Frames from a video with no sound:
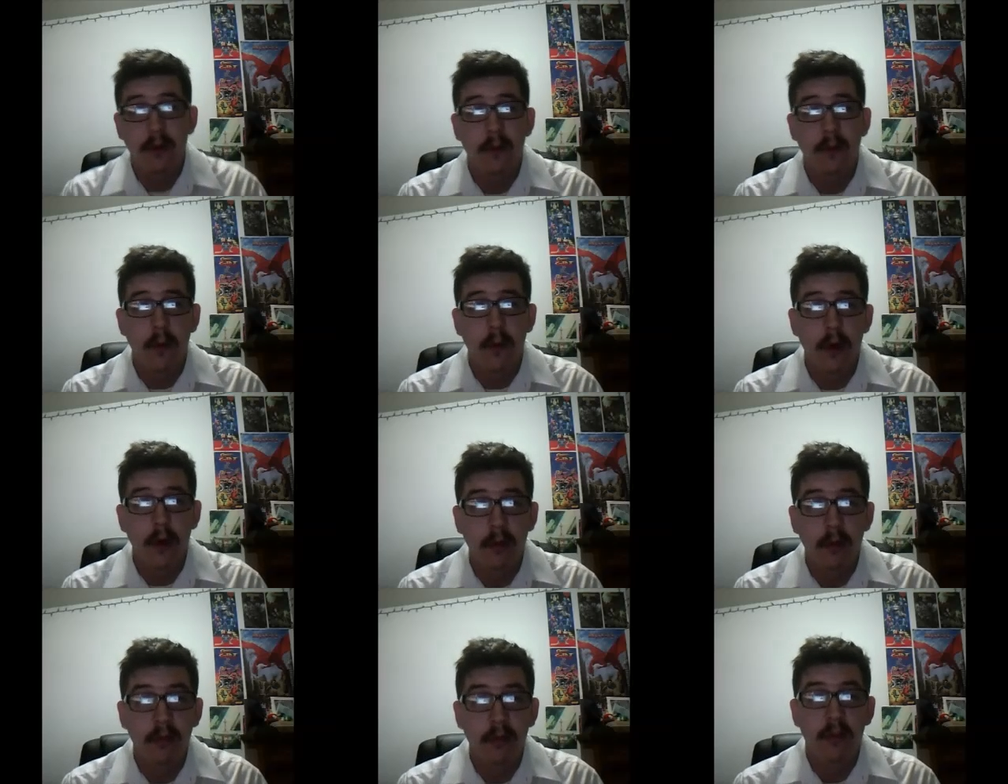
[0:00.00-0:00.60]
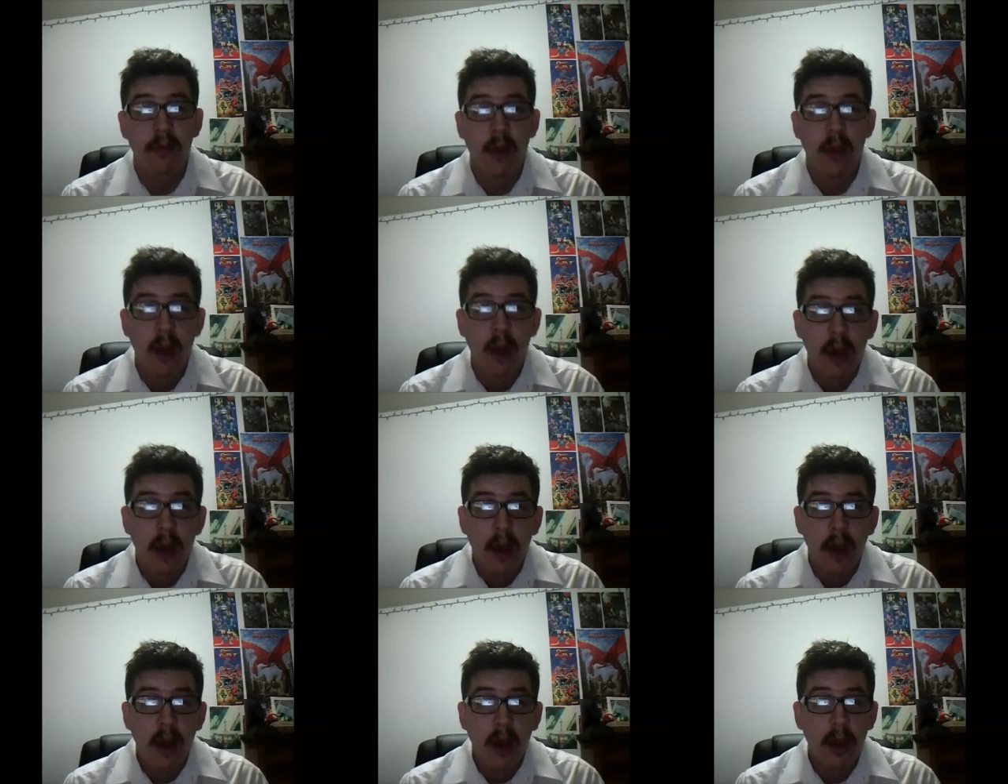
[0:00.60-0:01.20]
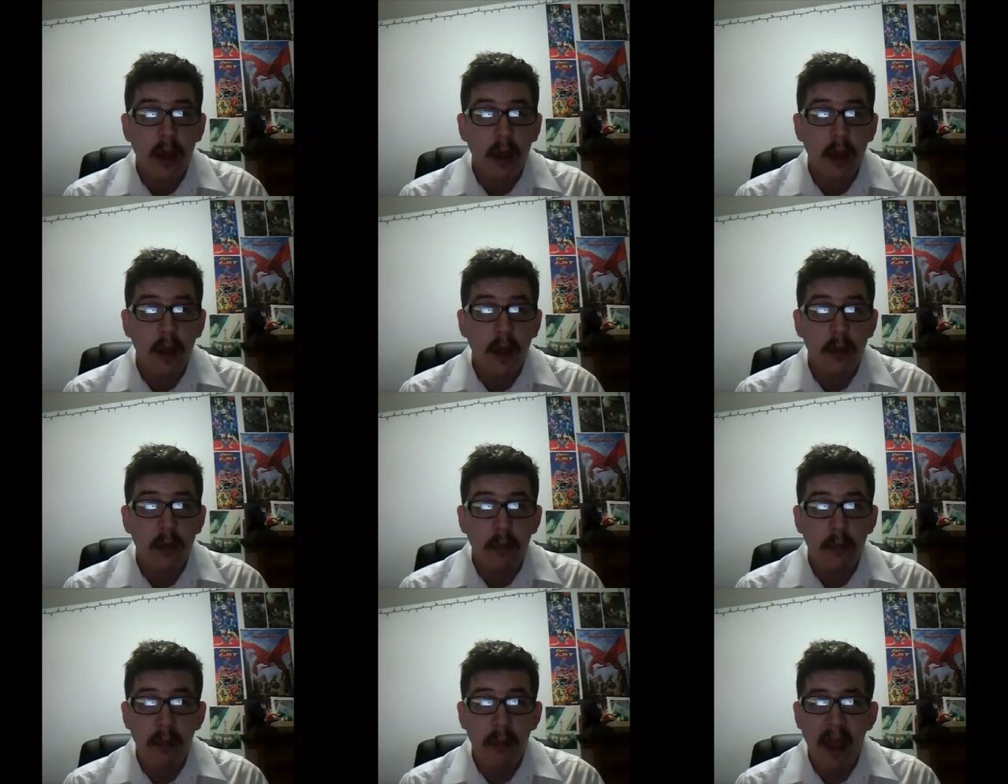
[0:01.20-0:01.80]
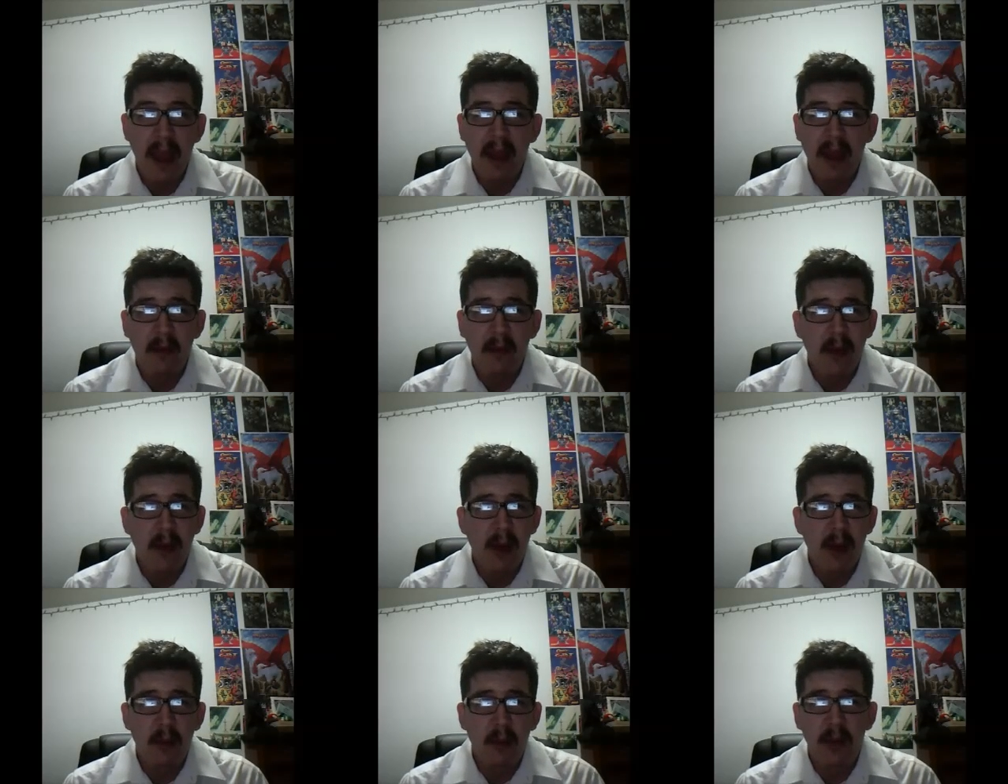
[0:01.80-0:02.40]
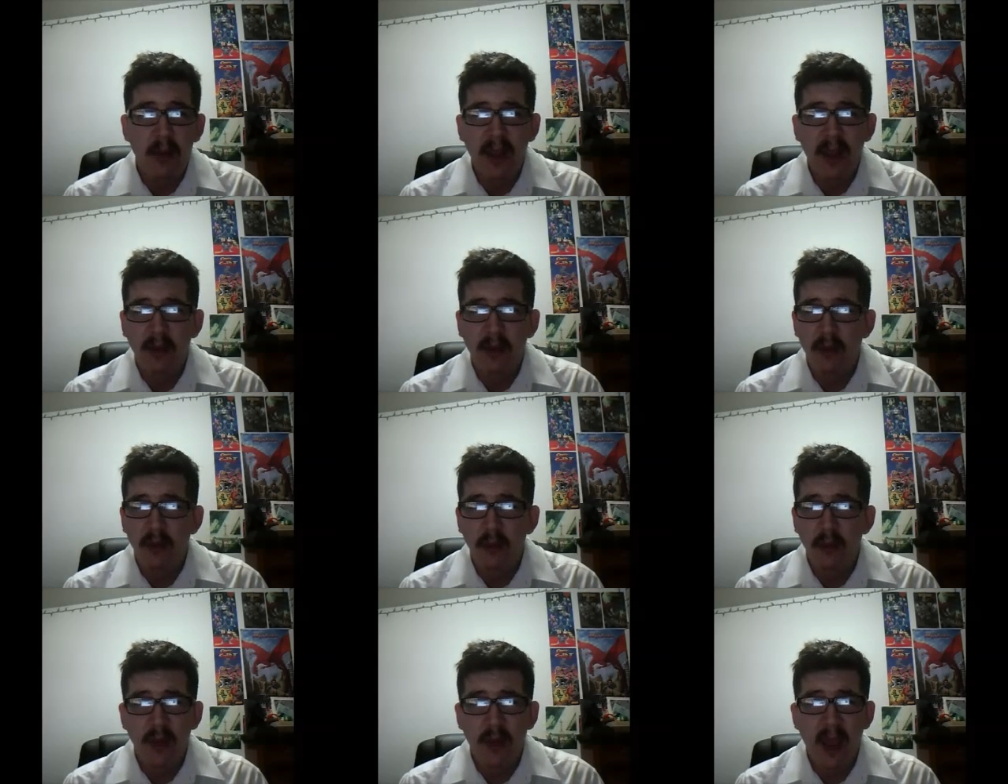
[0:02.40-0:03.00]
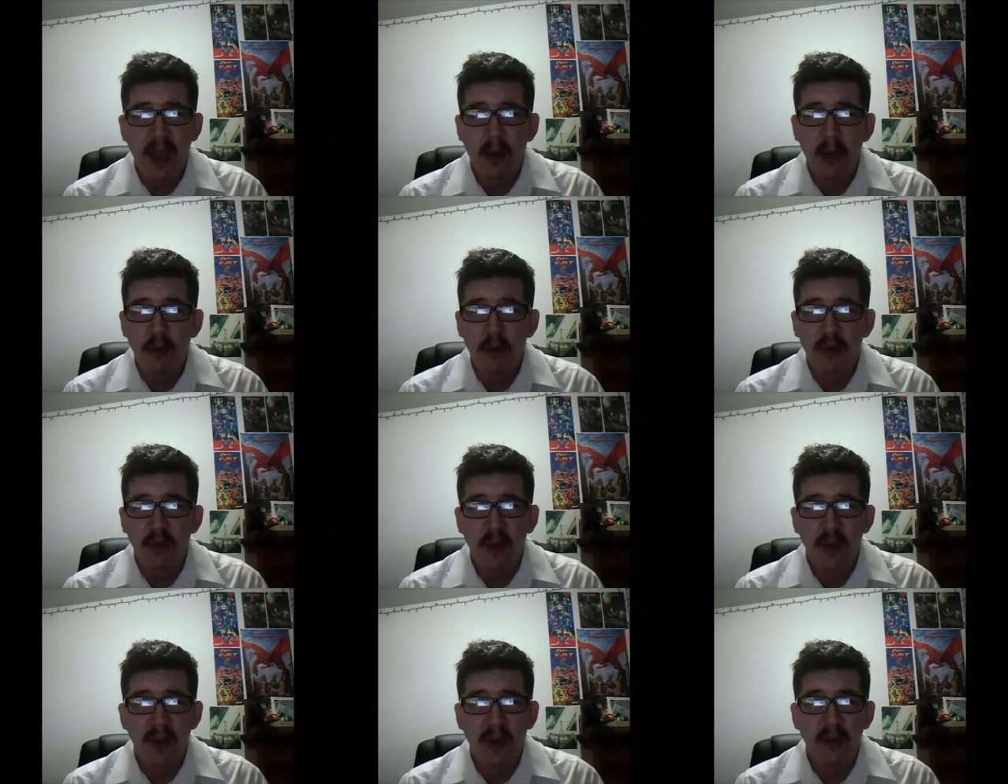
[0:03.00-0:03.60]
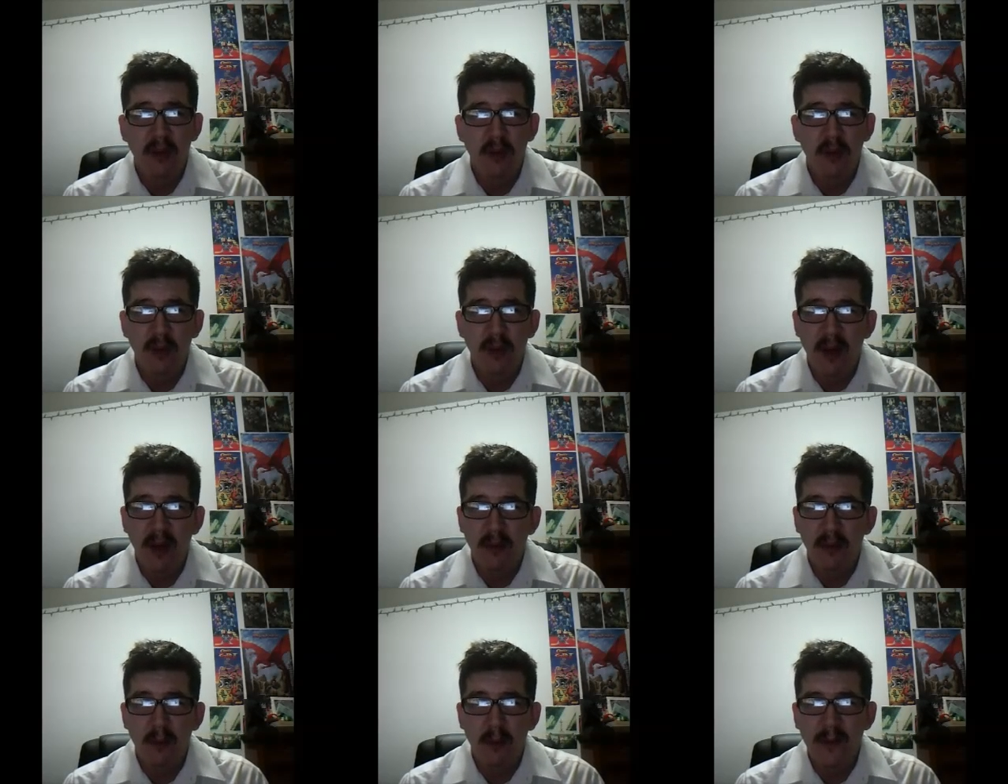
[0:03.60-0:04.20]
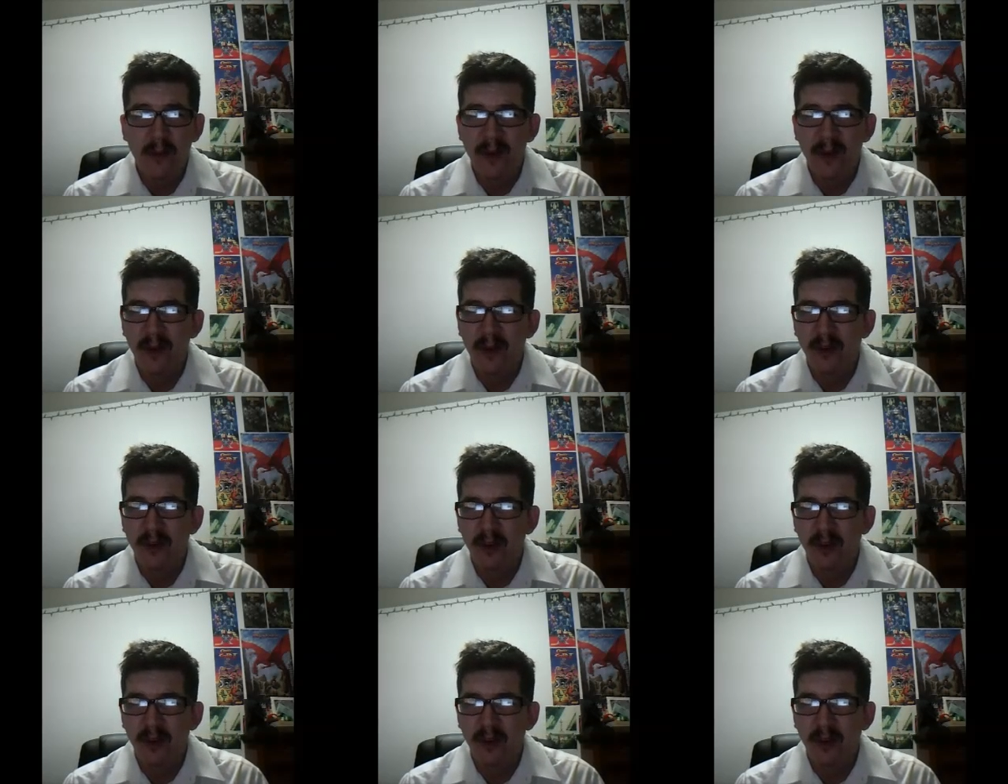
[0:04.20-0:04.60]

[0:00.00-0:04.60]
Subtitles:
forums back around like 2000, 2001,